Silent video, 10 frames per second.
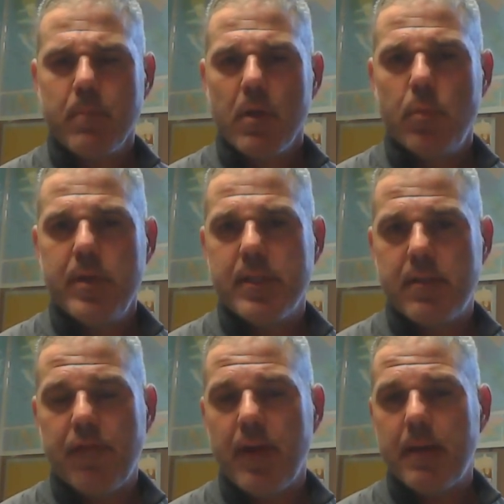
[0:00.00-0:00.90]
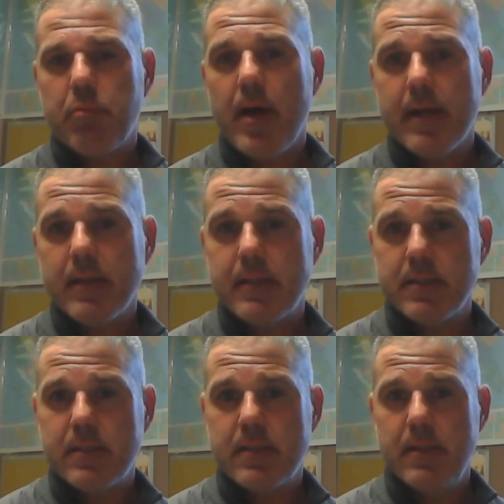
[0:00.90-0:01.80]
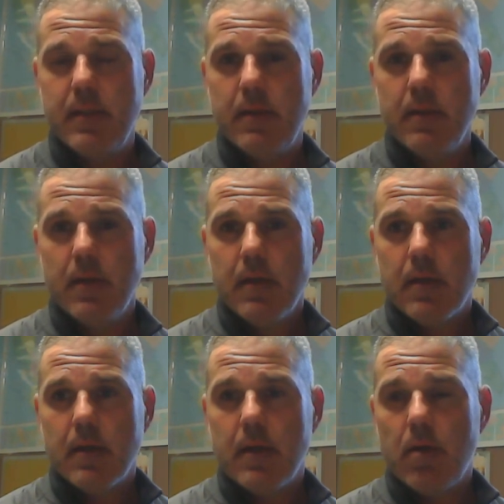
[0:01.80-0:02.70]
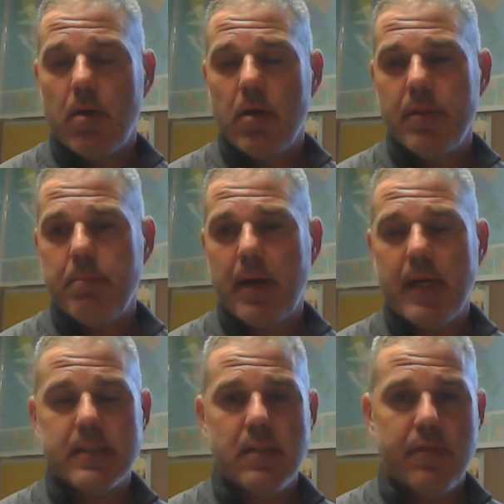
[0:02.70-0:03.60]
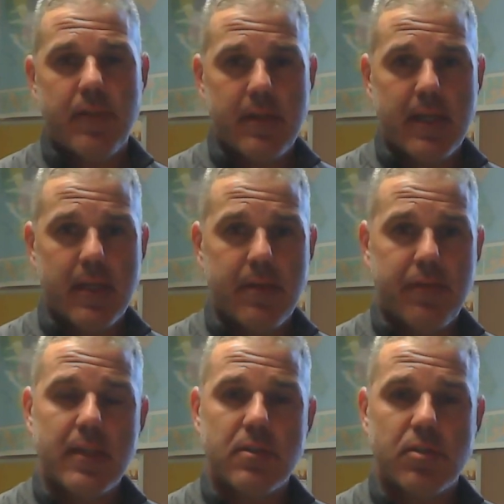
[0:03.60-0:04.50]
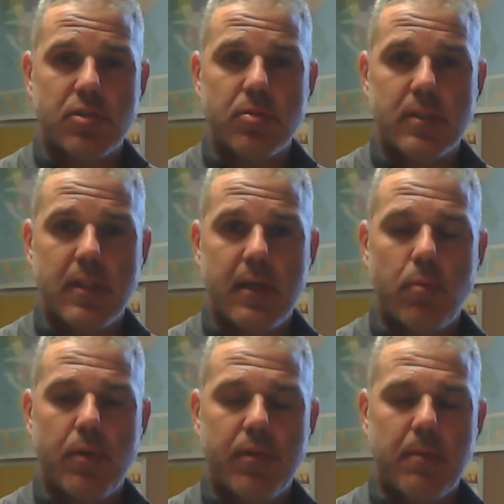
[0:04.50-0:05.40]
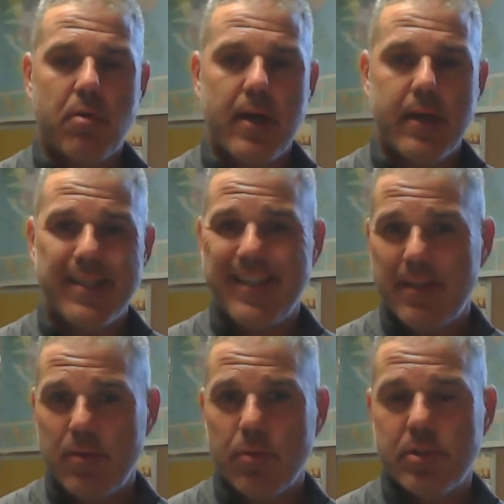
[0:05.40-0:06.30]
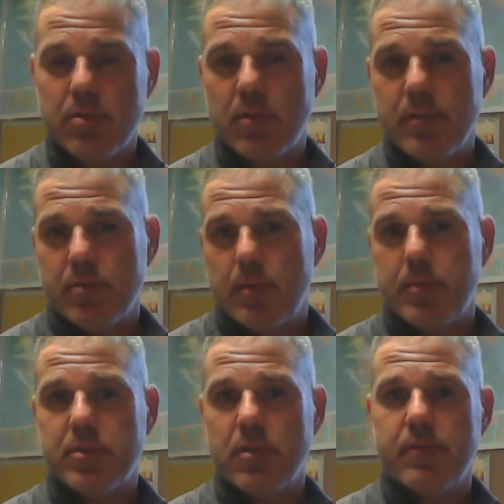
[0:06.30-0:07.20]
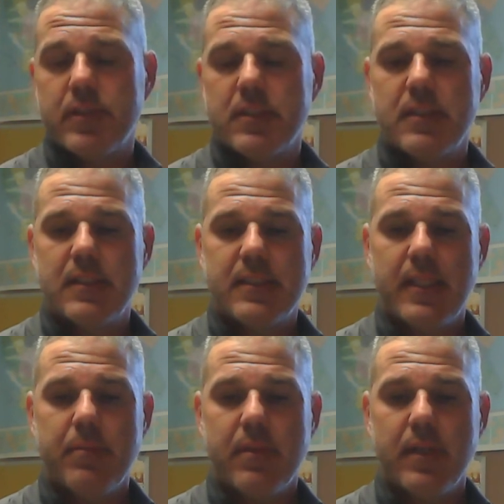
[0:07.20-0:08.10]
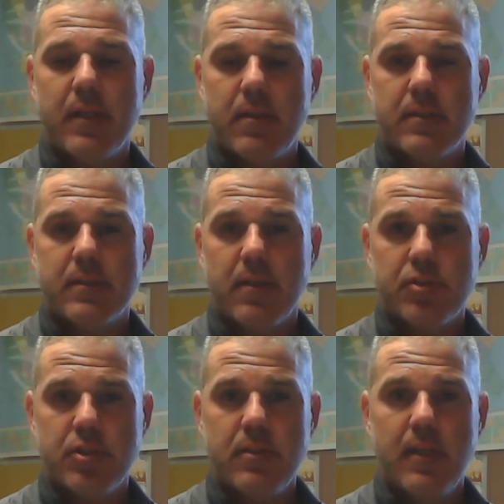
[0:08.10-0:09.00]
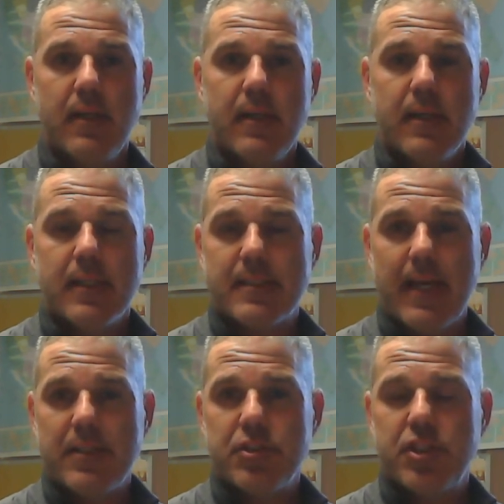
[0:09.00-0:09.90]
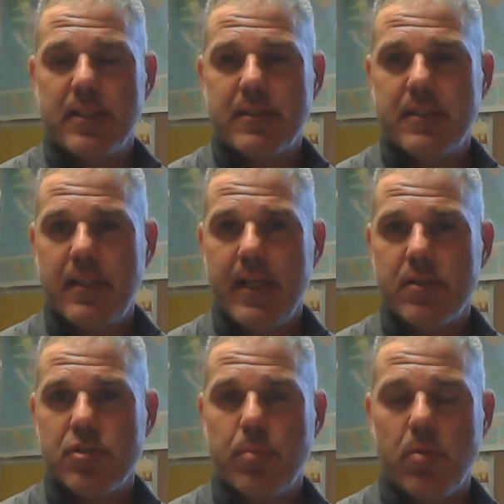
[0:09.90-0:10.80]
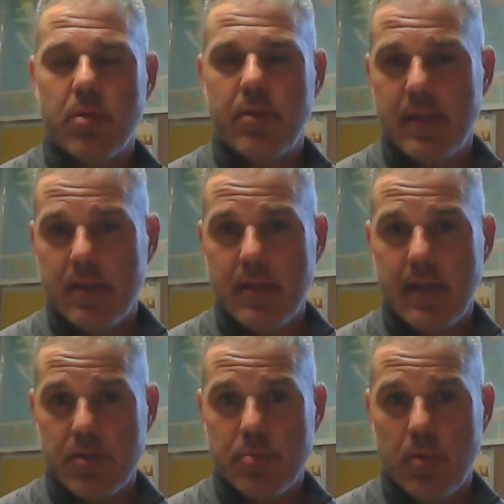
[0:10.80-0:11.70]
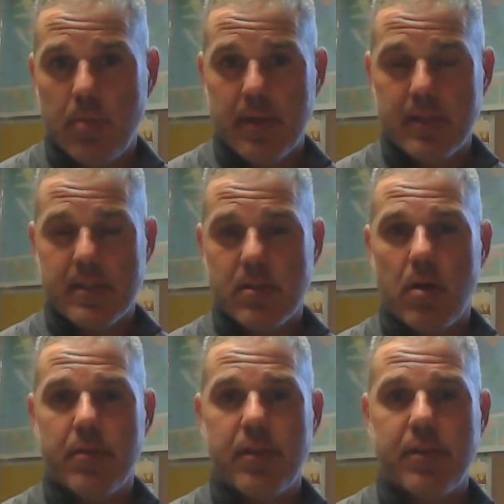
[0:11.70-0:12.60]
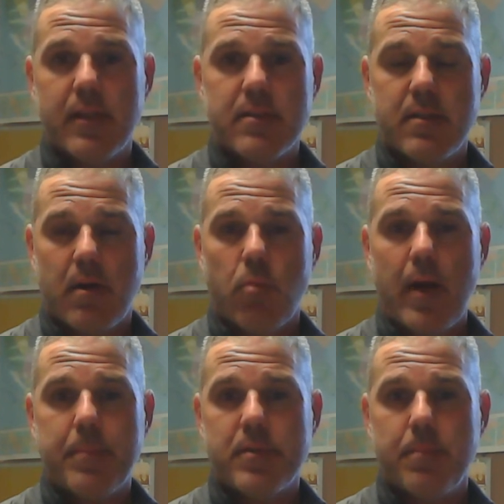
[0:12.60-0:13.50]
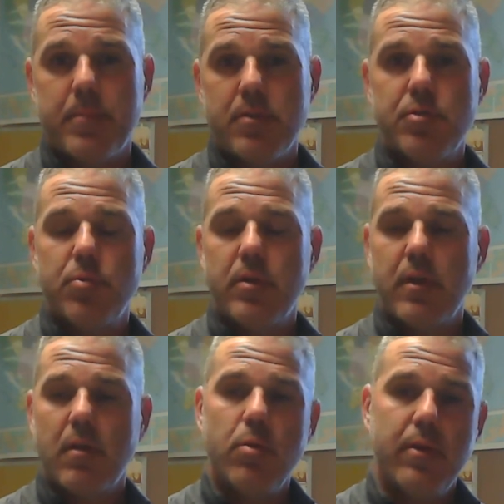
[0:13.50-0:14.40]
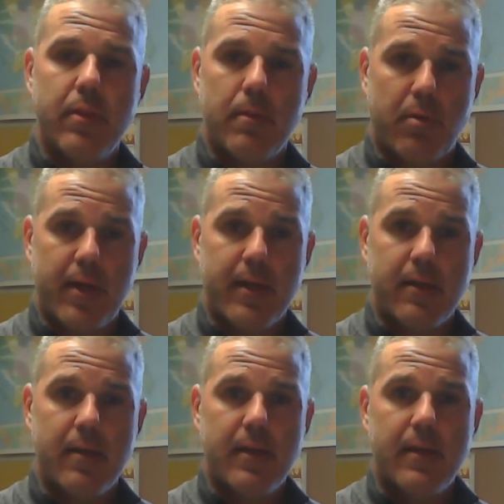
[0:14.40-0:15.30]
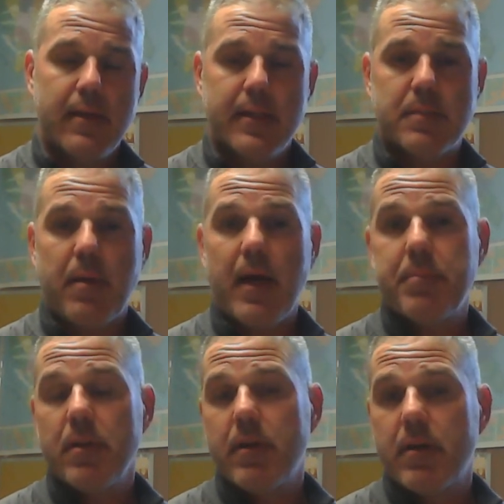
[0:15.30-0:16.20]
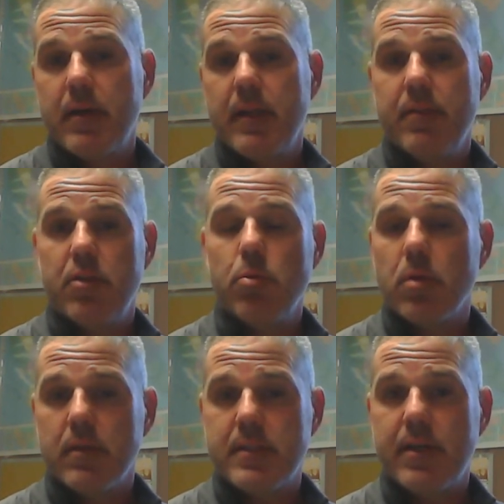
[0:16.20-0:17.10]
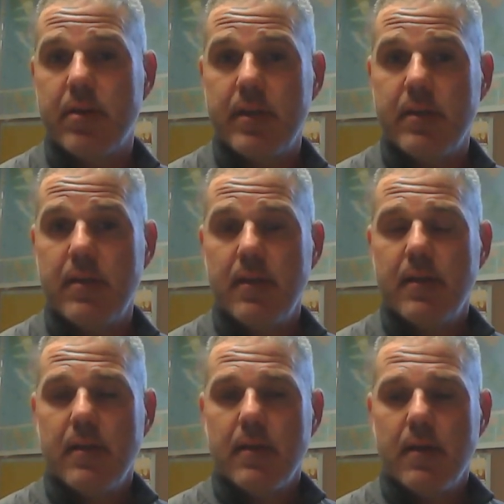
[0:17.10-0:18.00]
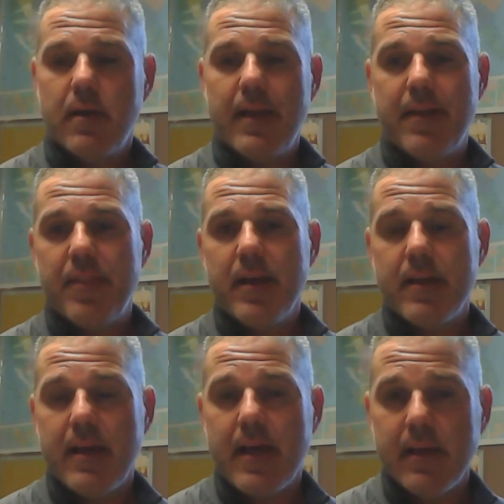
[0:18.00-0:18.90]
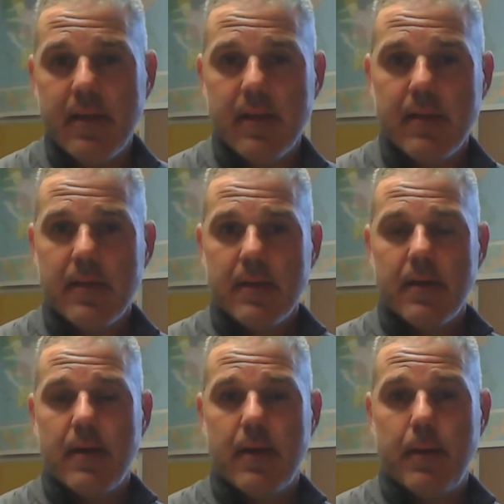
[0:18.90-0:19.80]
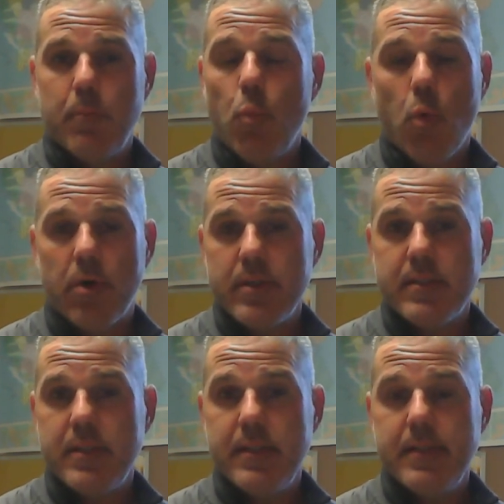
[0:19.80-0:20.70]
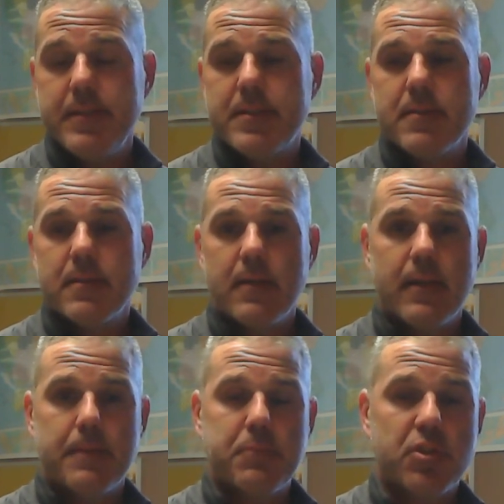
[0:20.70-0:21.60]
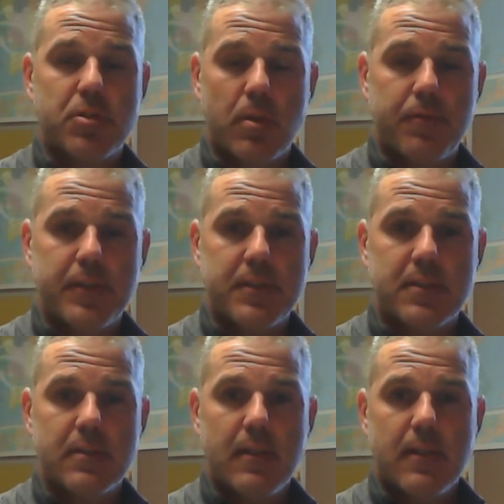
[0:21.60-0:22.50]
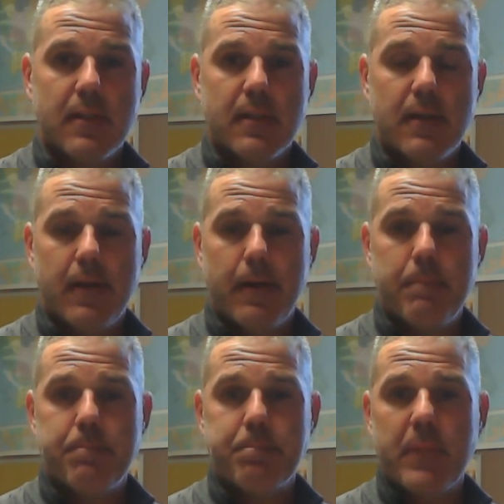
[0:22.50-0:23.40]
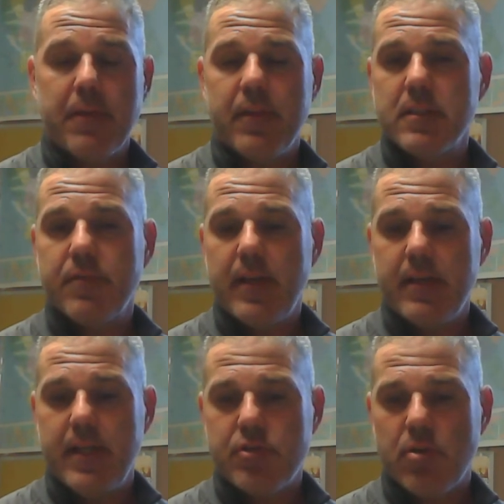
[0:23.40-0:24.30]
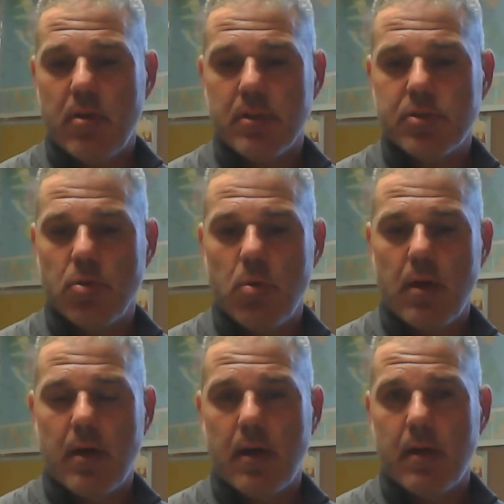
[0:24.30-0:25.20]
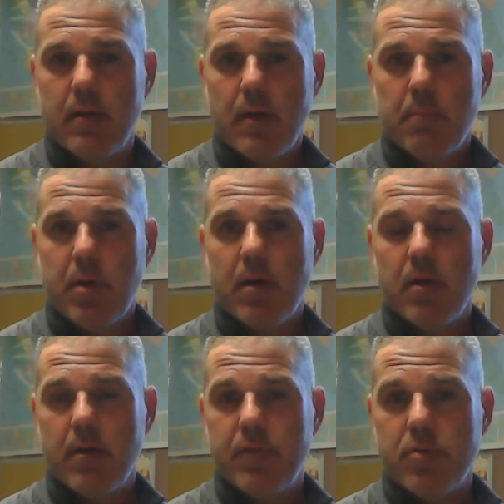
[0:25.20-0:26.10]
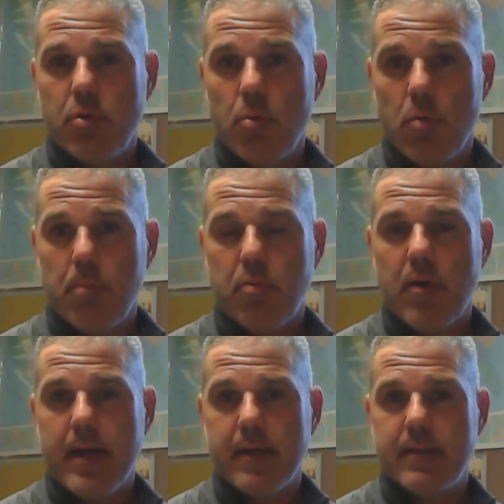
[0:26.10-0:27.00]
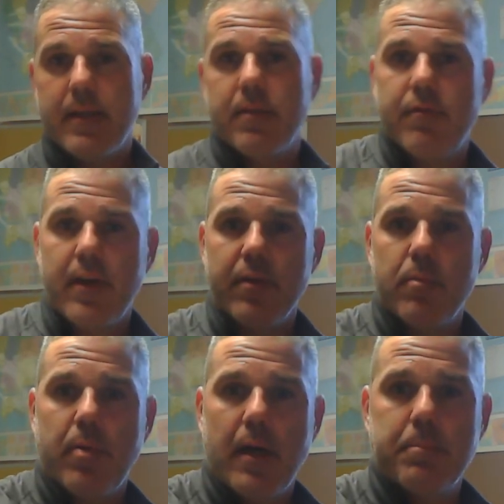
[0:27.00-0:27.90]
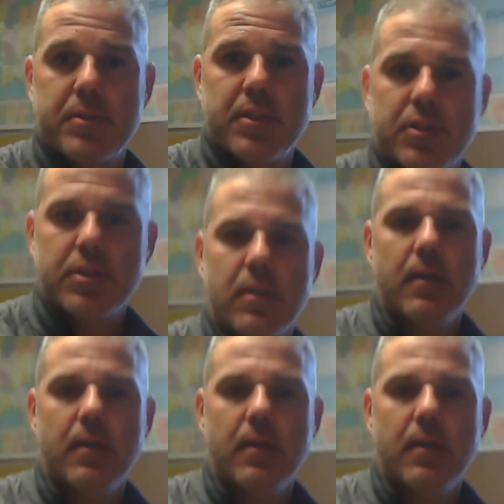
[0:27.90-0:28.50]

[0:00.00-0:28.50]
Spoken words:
We did define product as all the positive and negative things associated with the product and or service. Remember, service is the same thing in our discussion. It's not just the tangible or the intangible, but it's all the things that are wrapped up into it, including the brand, its popularity, the utilitarian, and the hedonic, warranties, service, things of that nature also are part of the total product and the value proposition.